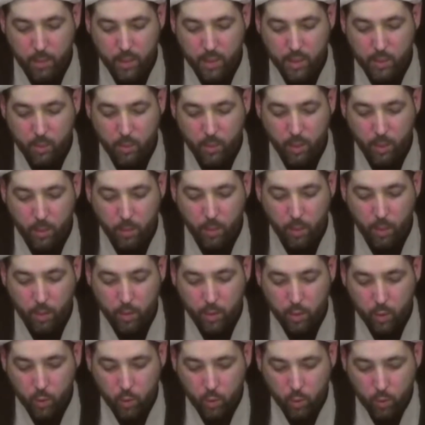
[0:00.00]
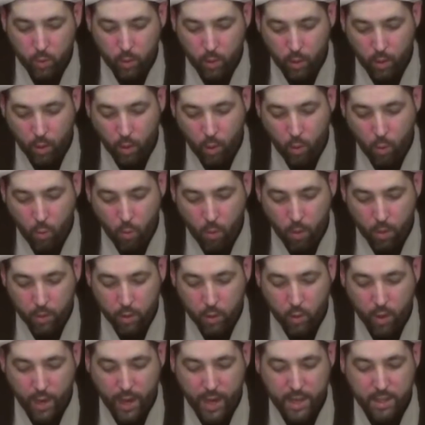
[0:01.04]
Peace be upon you, O one
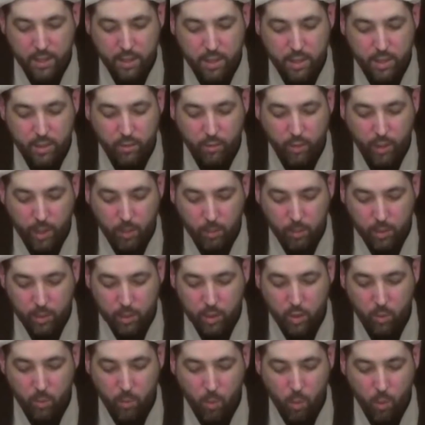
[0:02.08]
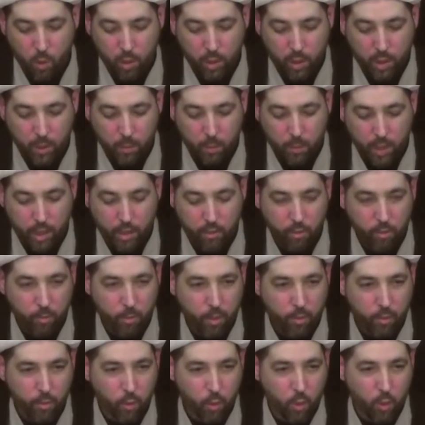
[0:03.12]
who asked his family to mourn him even
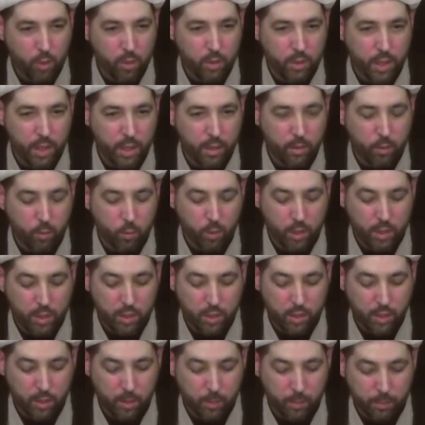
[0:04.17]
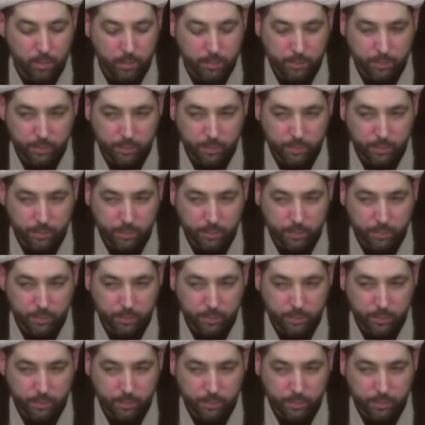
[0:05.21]
before death reached him.